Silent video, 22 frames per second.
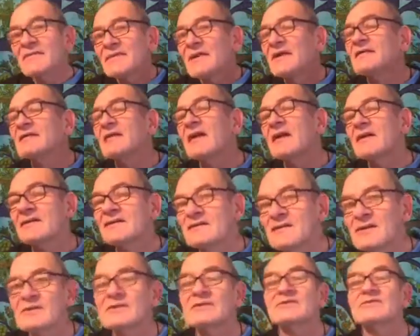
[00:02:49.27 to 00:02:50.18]
There are a
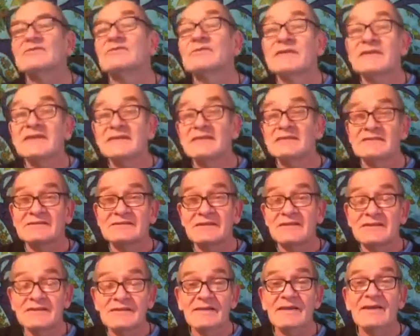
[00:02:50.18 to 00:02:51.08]
lot of fears
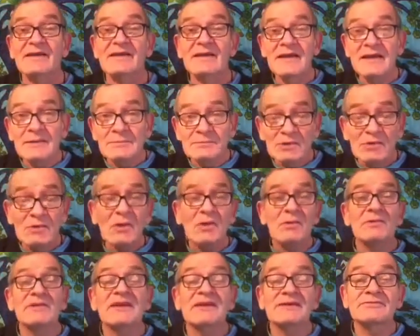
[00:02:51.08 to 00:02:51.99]
like that. But
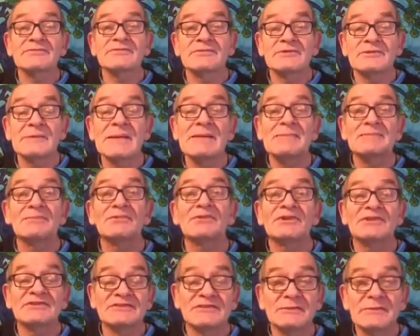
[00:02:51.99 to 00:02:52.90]
what we have to remember
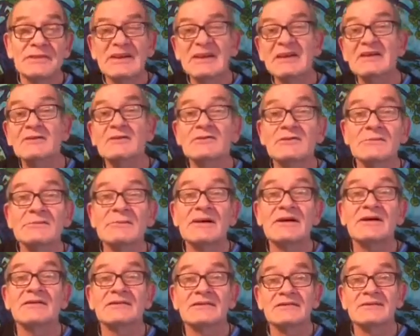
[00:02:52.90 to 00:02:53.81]
is that we are all
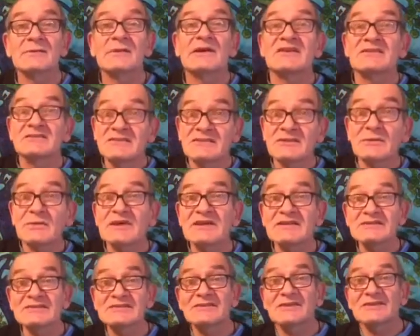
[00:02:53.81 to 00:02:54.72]
part of the world, and the
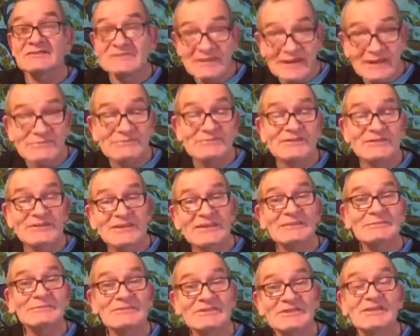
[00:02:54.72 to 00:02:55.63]
world does have to
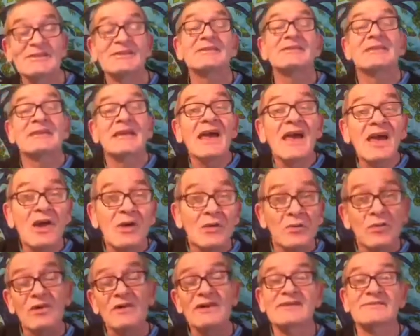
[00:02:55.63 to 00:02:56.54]
keep turning,
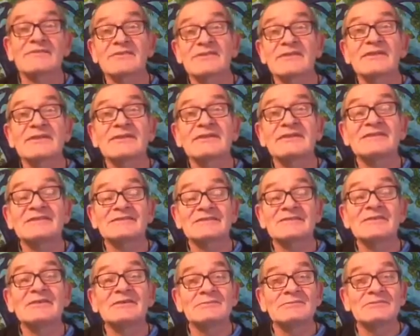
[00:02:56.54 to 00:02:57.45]
whatever the leaders
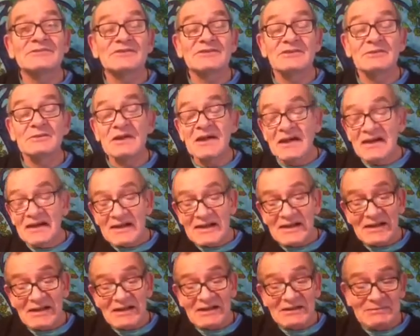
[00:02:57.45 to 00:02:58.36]
are up to.
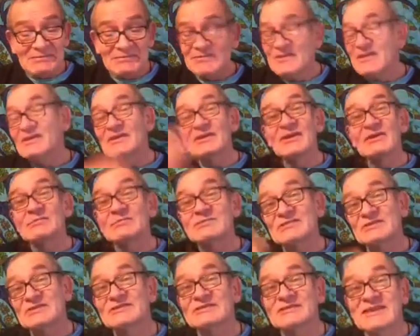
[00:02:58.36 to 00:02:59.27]
There are
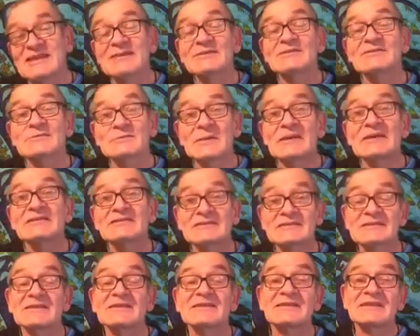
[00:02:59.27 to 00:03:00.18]
ups and downs,
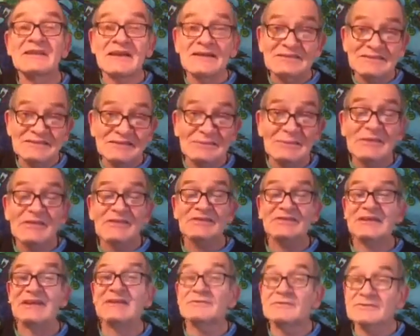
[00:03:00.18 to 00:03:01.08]
basically, and some of the
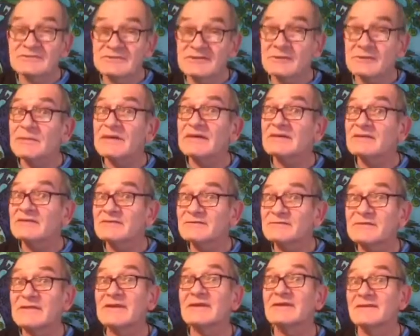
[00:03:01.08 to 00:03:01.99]
downs make us
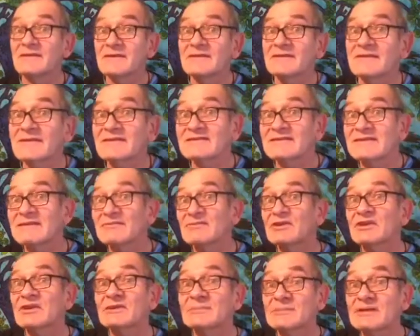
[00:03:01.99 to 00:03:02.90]
feel like there's never
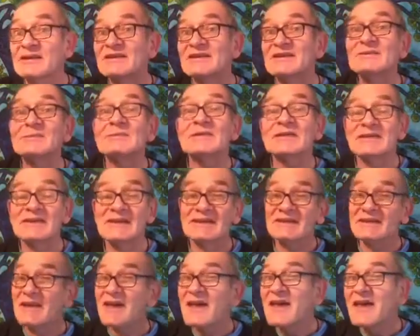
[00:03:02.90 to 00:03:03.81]
going to be an up
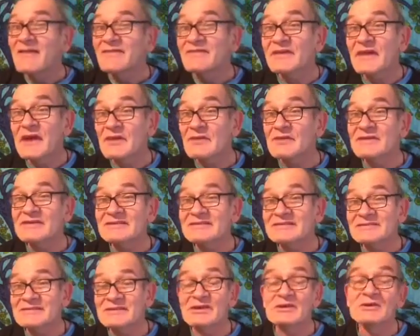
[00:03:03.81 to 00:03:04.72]
again. There
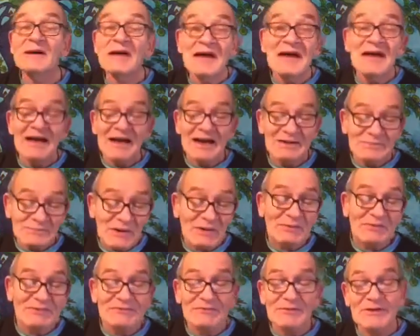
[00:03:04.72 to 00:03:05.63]
is, though. And
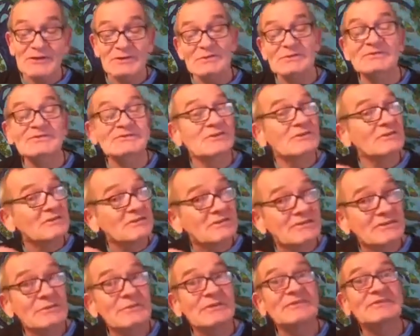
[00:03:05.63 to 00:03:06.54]
when we follow
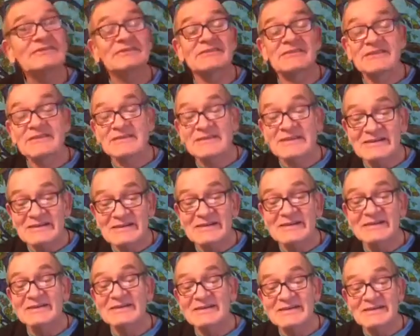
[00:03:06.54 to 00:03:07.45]
astrology, we see that
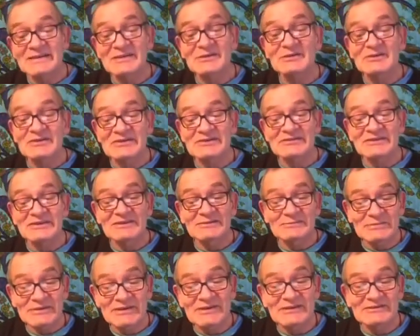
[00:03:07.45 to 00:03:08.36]
clearly all the
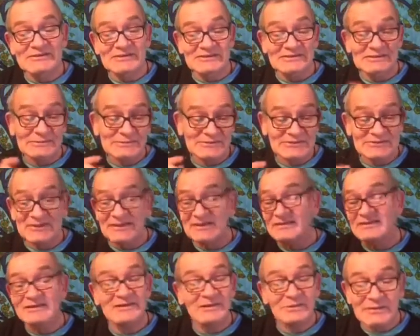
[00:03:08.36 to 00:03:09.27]
time because, as I was
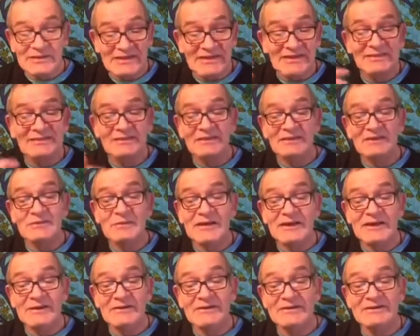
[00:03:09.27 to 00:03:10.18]
saying, you know, we get the
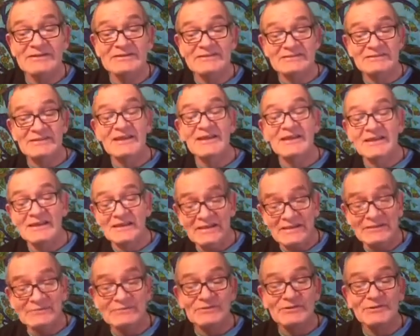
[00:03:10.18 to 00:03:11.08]
Aquarius
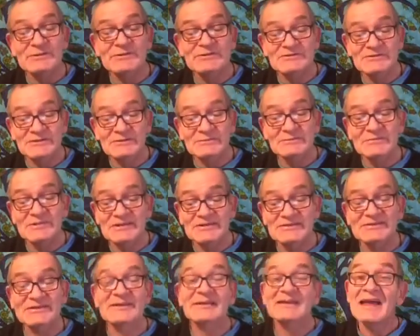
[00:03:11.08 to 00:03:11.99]
influence on
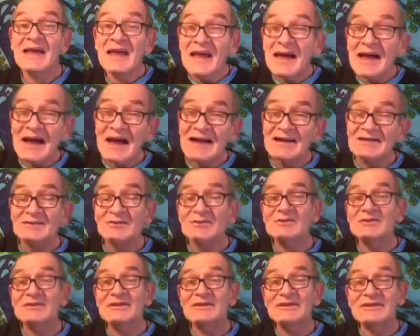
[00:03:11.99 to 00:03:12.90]
Monday and
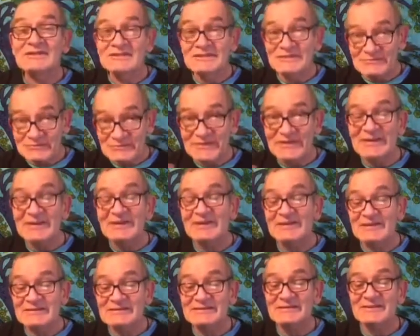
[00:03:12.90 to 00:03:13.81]
all the kind of
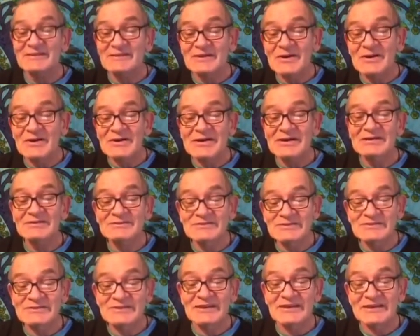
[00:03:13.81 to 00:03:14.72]
feelings that are around
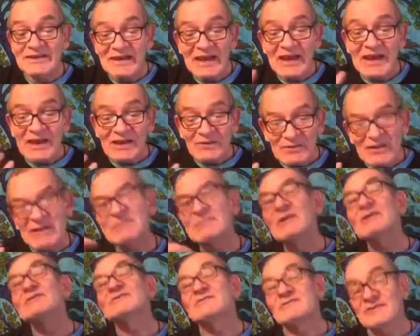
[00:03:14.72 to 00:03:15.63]
today. Well,
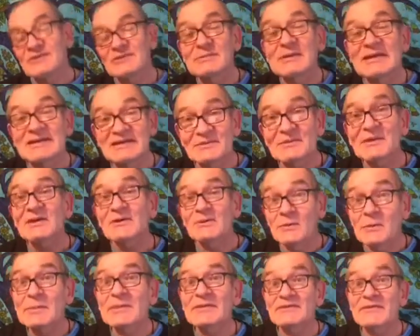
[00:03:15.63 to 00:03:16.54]
most of them anyway
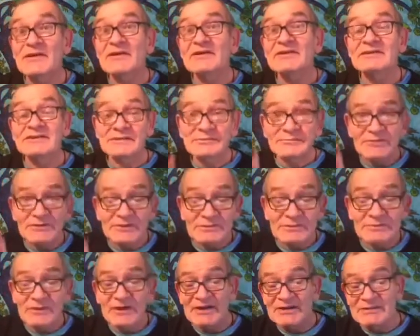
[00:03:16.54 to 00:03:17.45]
will be very
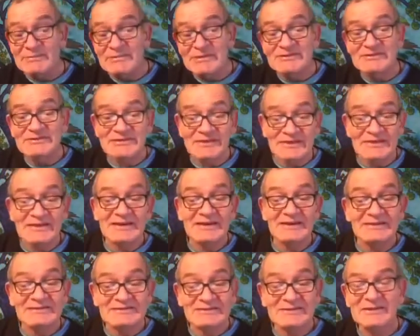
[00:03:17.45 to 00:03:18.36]
different by Monday.
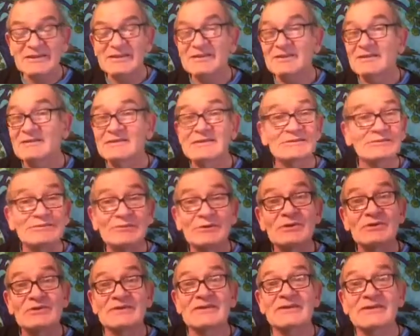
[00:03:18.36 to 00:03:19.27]
It's only kind of
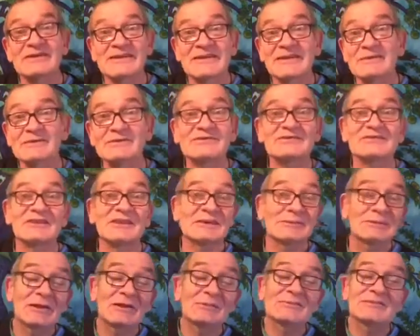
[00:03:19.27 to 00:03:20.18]
48 hours
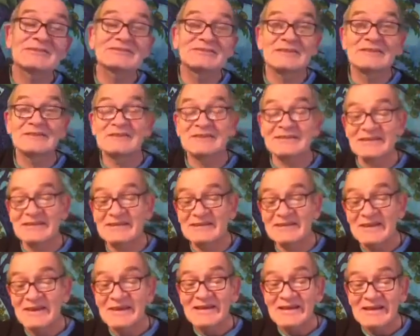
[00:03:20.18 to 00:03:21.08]
time I'll be sitting
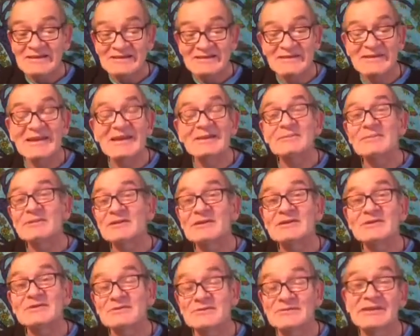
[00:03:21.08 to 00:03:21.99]
here and the
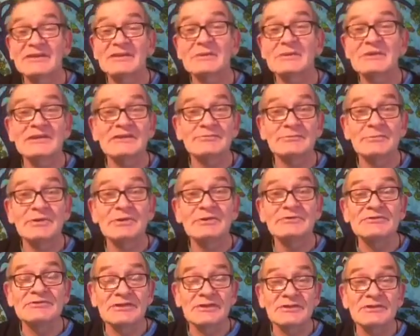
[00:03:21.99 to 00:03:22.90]
Capricorn thing will have
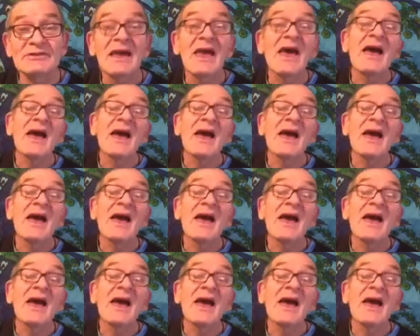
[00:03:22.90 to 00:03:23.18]
moved on.